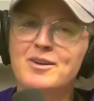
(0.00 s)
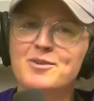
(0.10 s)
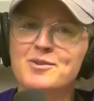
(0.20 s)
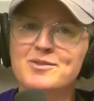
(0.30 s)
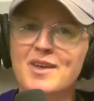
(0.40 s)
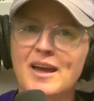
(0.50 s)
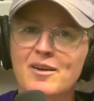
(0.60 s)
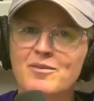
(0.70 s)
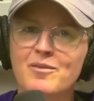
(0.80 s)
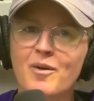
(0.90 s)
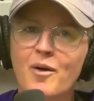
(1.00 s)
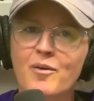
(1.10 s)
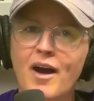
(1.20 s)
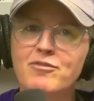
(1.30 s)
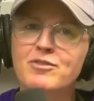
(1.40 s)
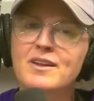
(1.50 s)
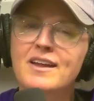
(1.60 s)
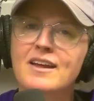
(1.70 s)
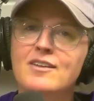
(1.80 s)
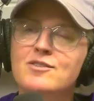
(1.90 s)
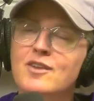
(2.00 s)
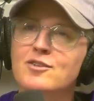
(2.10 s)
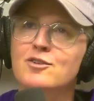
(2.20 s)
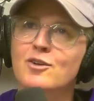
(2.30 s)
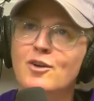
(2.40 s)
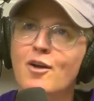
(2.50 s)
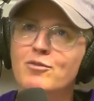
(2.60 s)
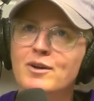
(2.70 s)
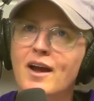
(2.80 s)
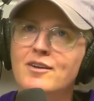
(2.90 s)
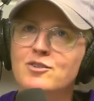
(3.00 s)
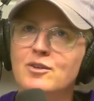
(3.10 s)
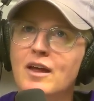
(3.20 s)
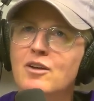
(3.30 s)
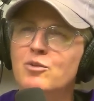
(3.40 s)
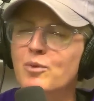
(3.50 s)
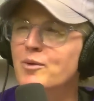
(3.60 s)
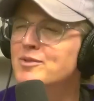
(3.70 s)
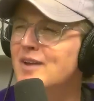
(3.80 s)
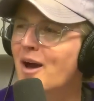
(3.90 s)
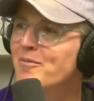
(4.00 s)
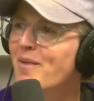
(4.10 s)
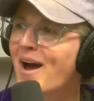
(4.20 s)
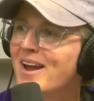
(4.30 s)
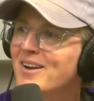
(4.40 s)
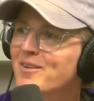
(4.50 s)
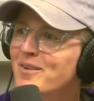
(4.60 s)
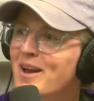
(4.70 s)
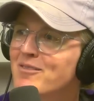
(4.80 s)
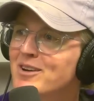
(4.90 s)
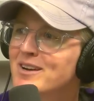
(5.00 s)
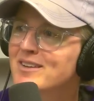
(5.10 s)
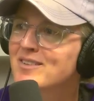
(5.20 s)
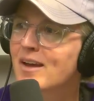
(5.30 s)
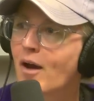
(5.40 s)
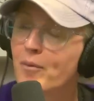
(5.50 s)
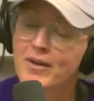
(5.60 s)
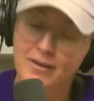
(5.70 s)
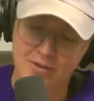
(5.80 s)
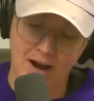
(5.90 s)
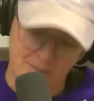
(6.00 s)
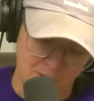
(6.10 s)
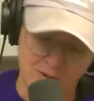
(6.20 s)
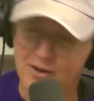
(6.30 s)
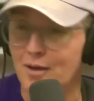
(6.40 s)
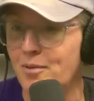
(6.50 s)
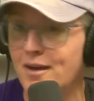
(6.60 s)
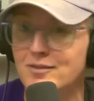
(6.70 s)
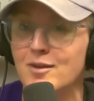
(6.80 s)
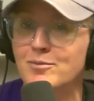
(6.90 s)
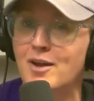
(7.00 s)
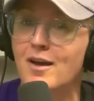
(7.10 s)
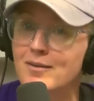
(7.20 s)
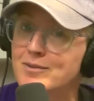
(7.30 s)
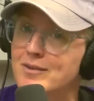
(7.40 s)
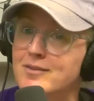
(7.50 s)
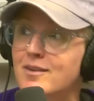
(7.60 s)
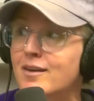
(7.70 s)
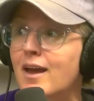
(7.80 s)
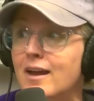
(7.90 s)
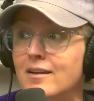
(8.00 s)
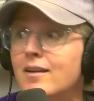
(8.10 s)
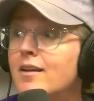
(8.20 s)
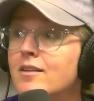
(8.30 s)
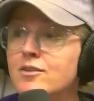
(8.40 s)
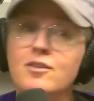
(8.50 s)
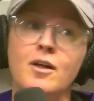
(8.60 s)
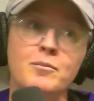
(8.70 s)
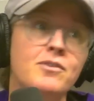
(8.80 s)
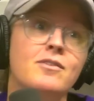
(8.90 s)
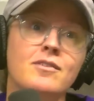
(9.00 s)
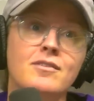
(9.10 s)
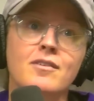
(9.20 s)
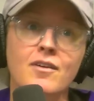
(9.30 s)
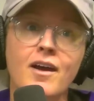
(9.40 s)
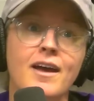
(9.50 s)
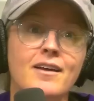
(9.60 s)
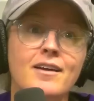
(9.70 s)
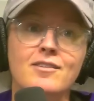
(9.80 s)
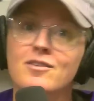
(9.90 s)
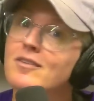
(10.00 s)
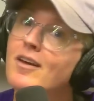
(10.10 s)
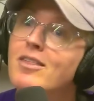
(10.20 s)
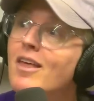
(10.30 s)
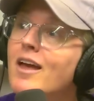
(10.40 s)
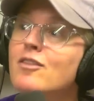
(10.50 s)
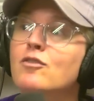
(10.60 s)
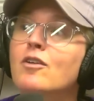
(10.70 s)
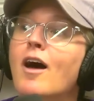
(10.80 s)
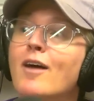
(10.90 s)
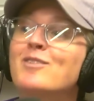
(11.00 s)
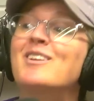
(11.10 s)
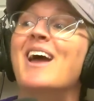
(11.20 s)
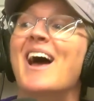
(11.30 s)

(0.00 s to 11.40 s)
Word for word: who's like, I feel like it's such a turnoff when guys are like grossed out by it or whatever. Because like, oh well, even I'm grossed out by it sometimes. Because again, there's clumps. Okay, that's the word thing. that got there's me. Clumps. The yeah,